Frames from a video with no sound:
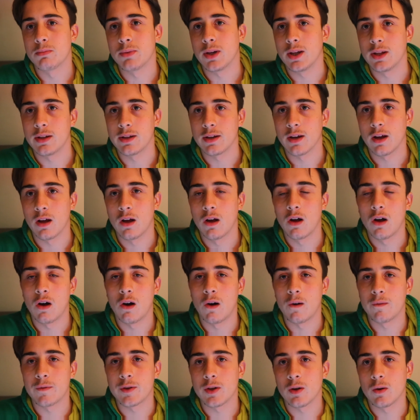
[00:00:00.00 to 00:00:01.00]
media
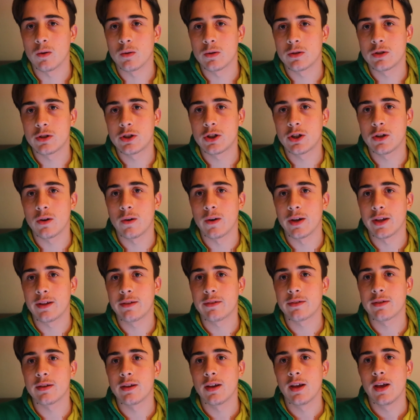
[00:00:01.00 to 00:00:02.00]
of your
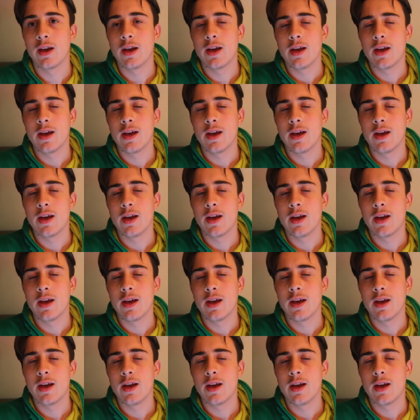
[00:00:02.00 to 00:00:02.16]
choice.